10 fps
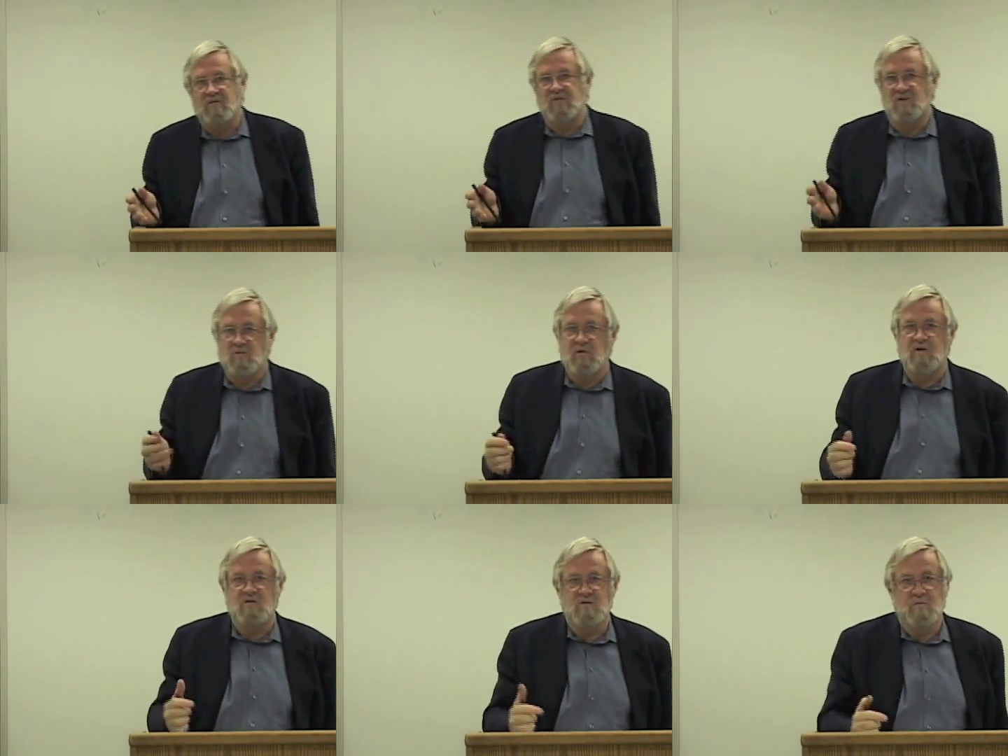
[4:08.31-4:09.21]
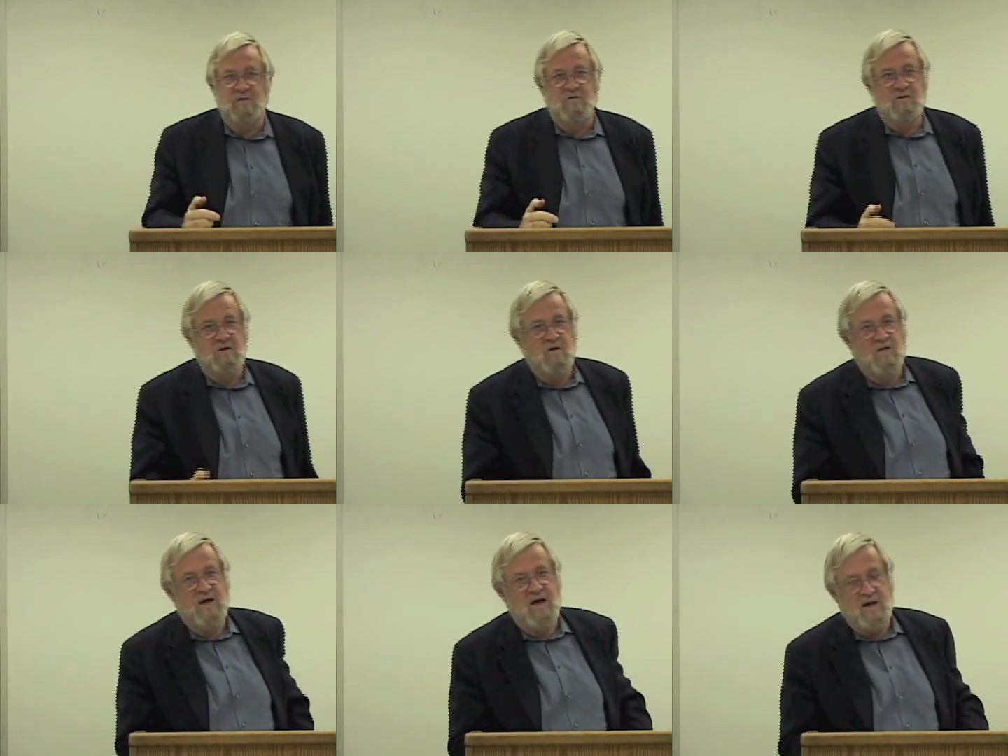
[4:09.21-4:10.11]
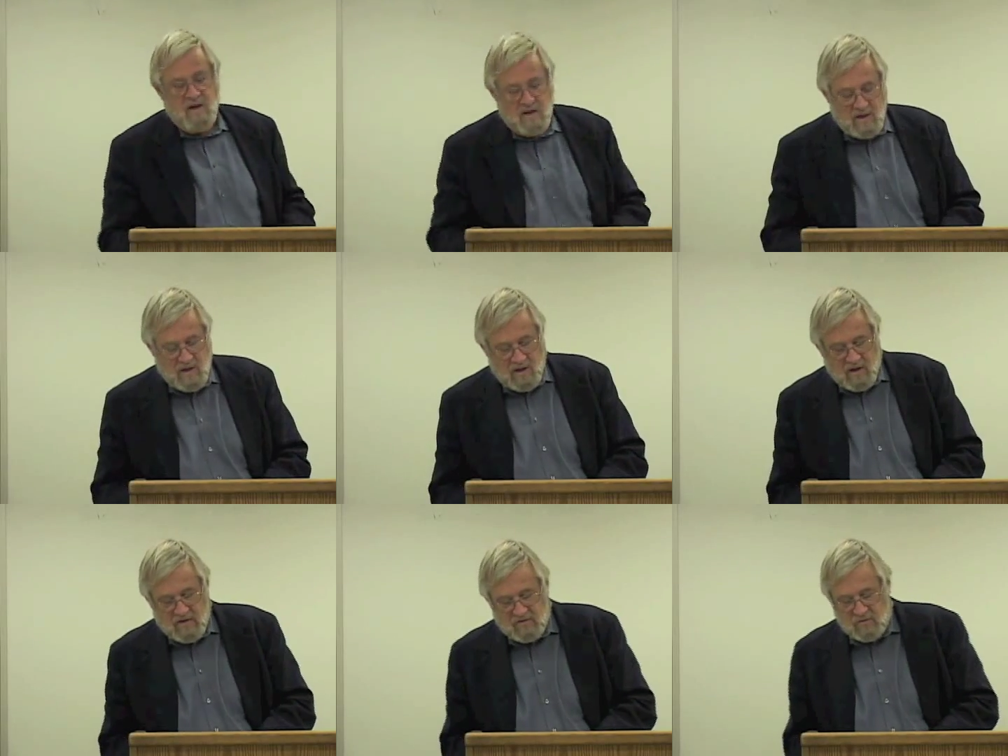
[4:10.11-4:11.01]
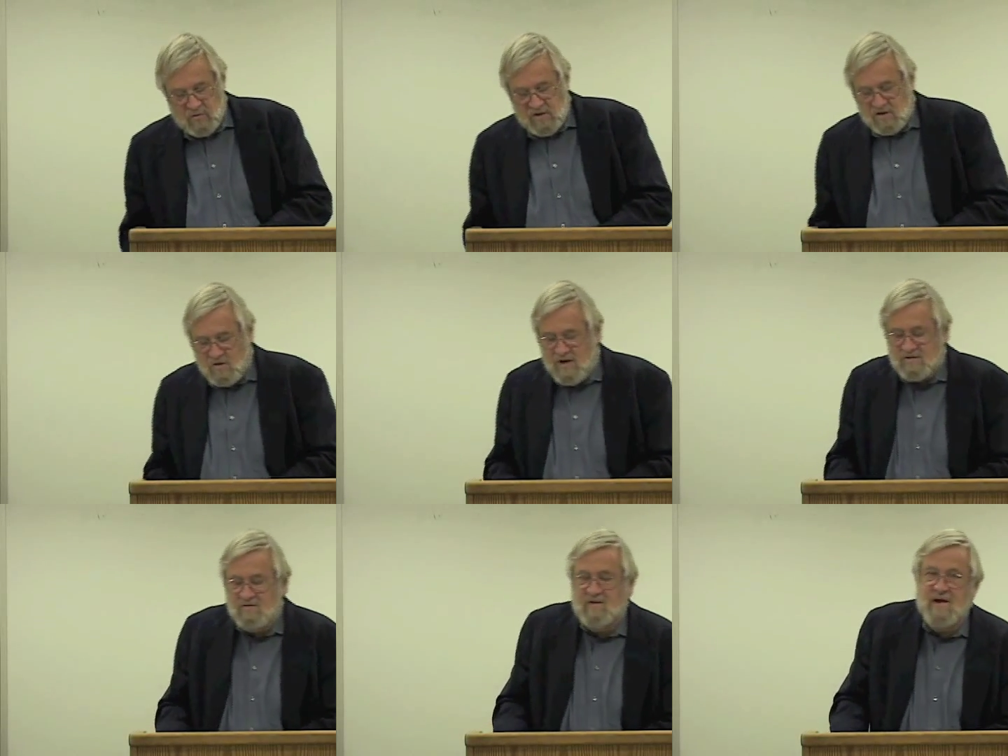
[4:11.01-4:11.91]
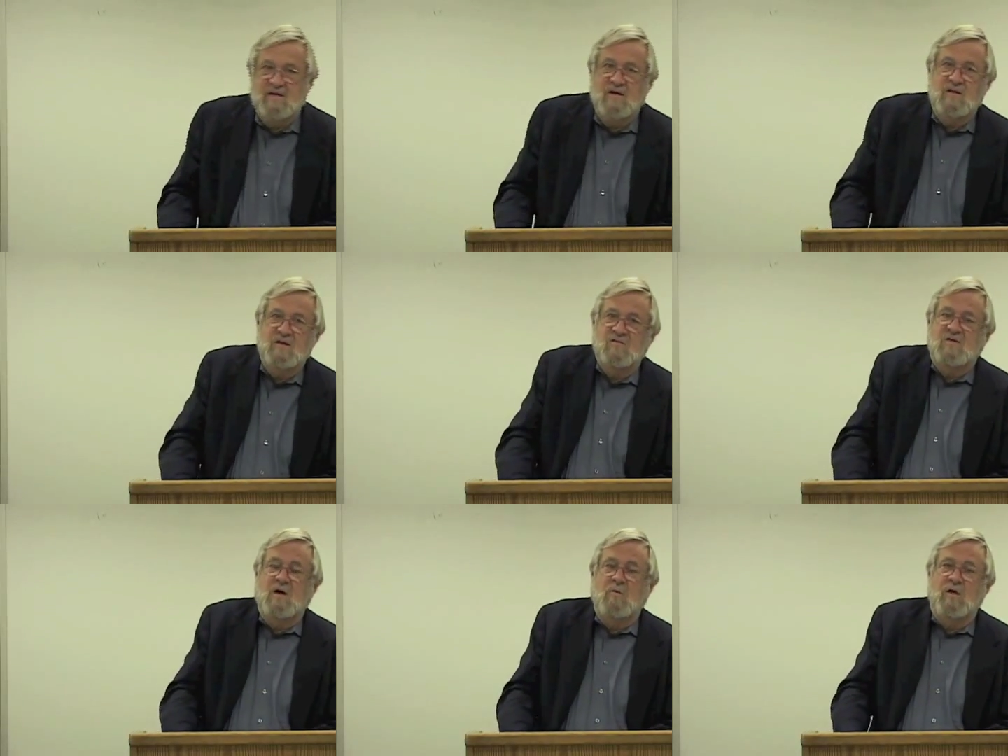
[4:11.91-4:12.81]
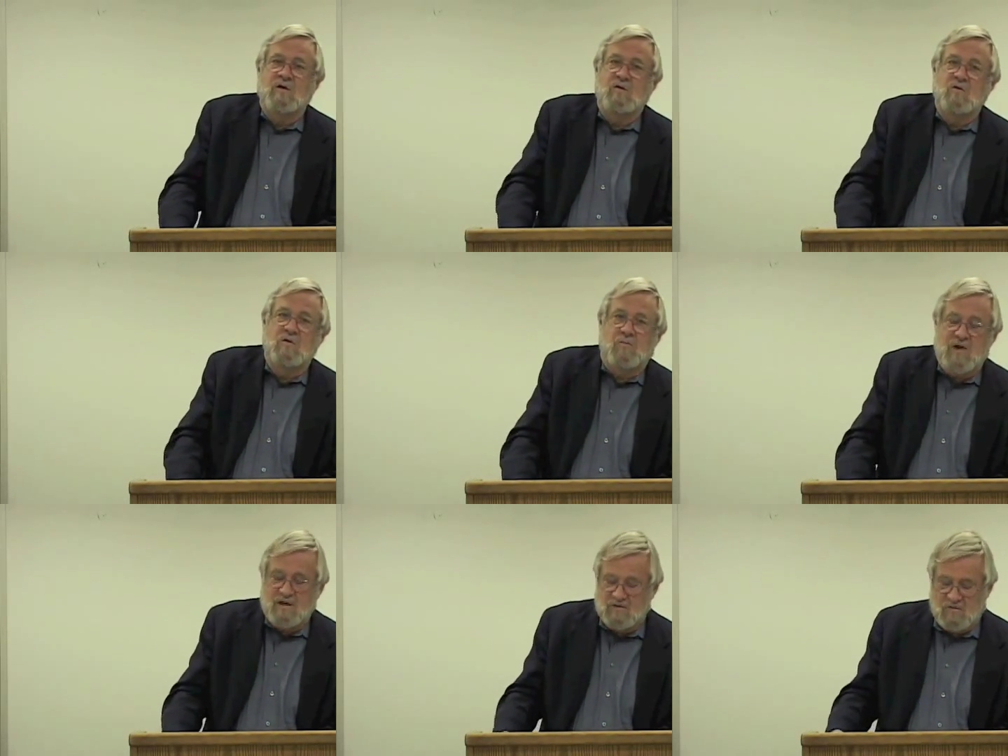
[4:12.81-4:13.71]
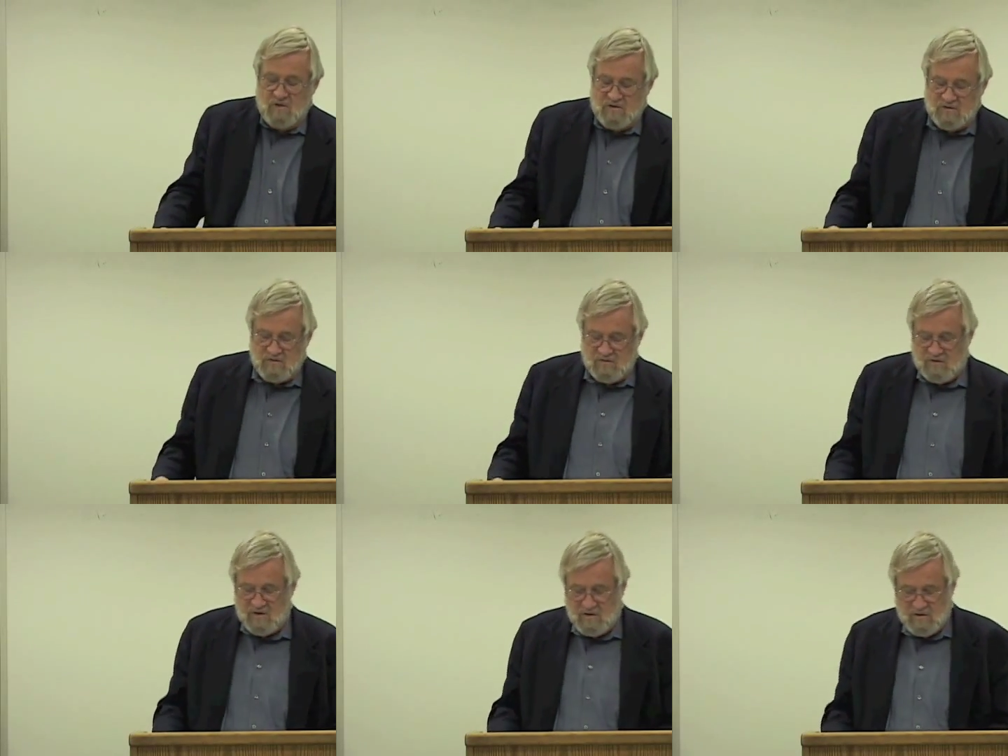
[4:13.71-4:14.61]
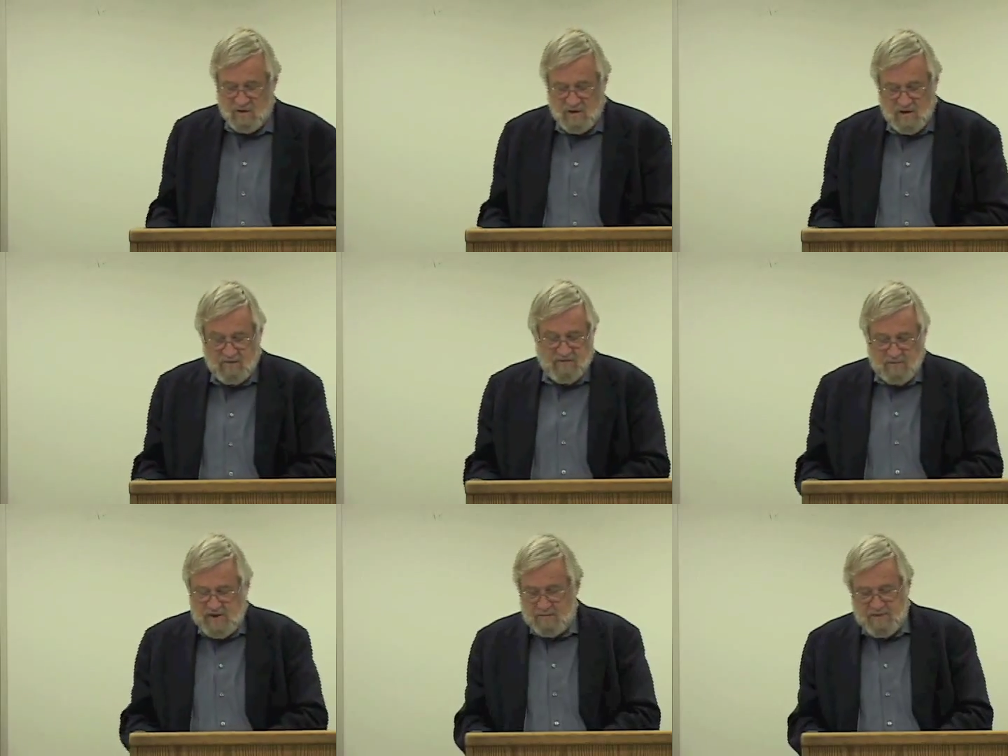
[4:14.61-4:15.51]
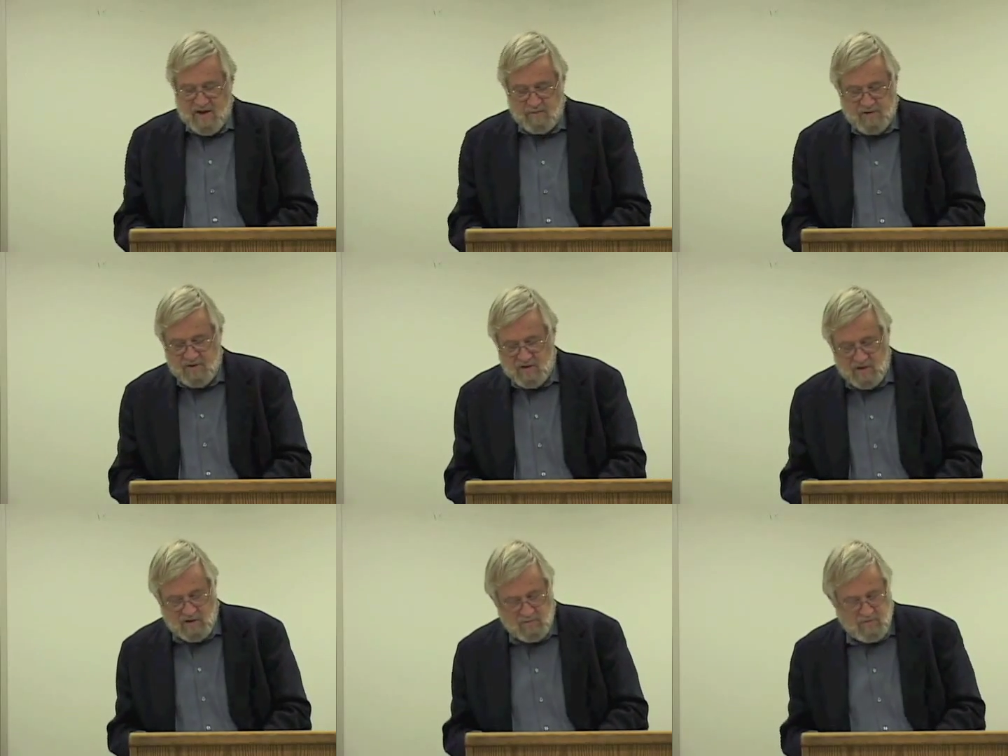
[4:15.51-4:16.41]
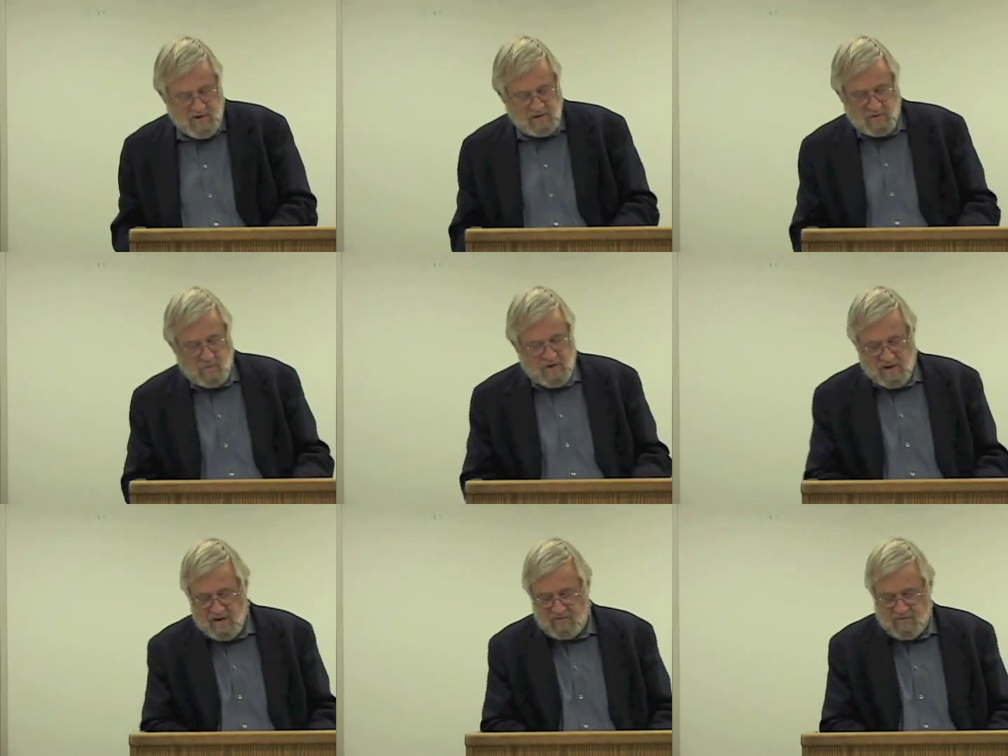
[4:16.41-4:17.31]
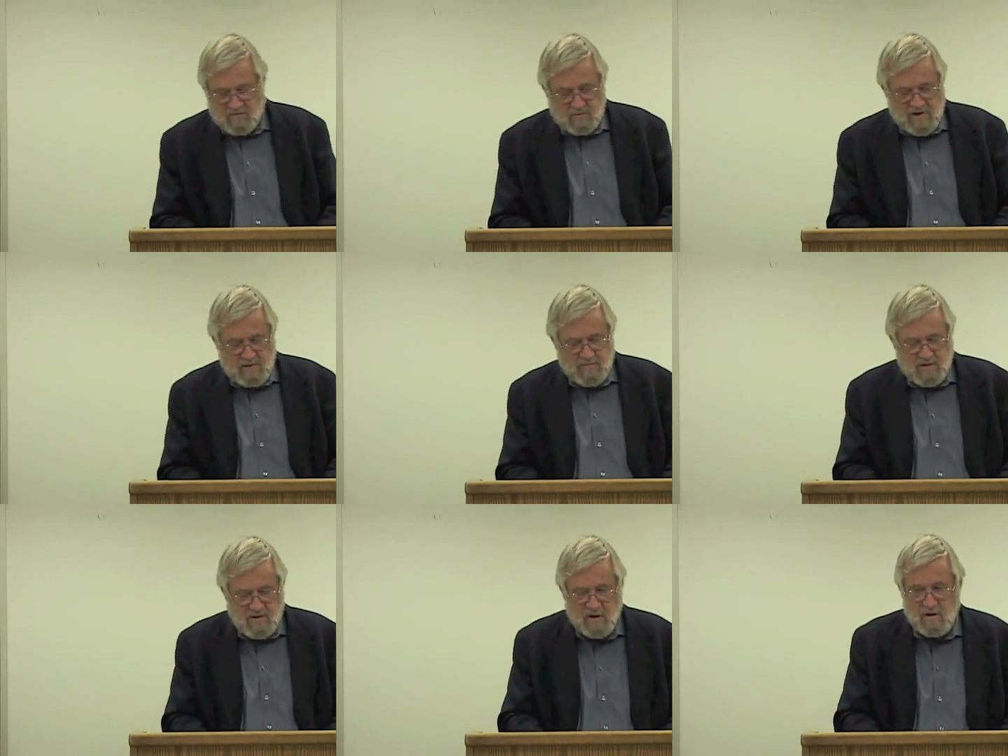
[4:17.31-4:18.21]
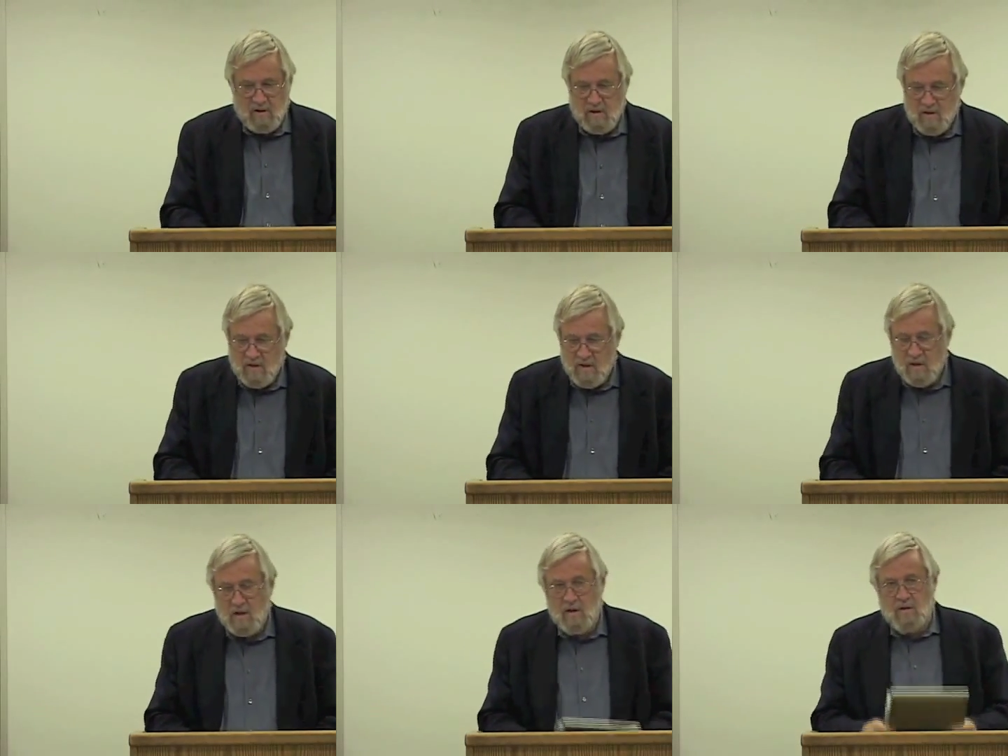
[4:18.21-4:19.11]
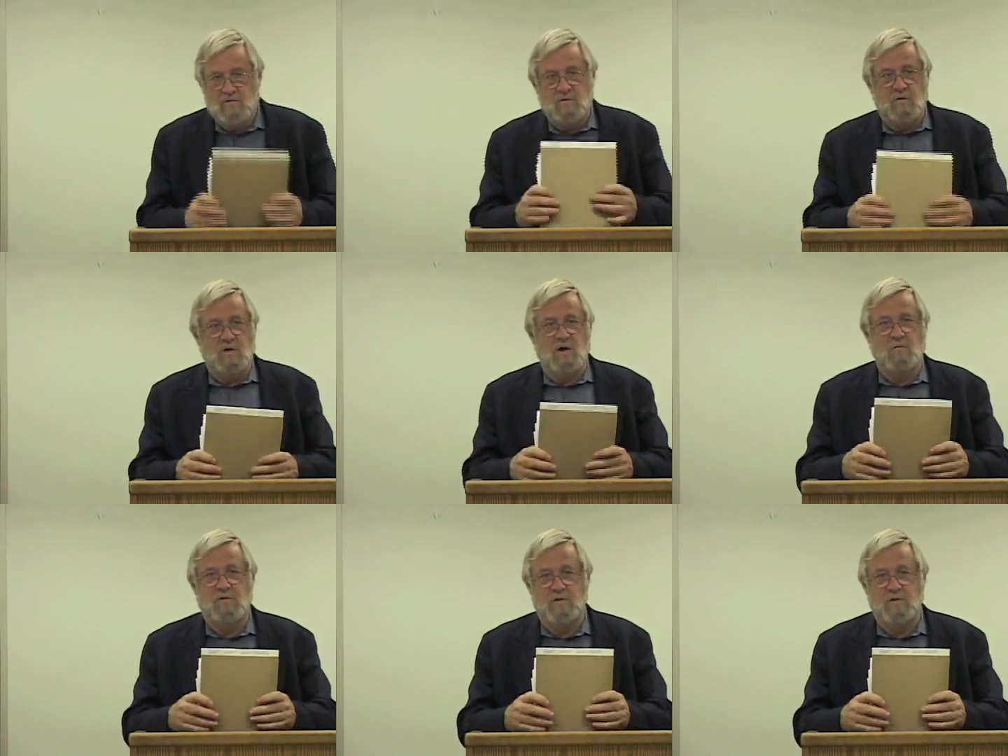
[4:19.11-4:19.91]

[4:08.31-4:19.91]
situations, but you should know that. So read the cause and fact thing and then see how well you can do with the practice questions. If I'm not back by then. I'll be back the week after if I'm not by then. So good luck with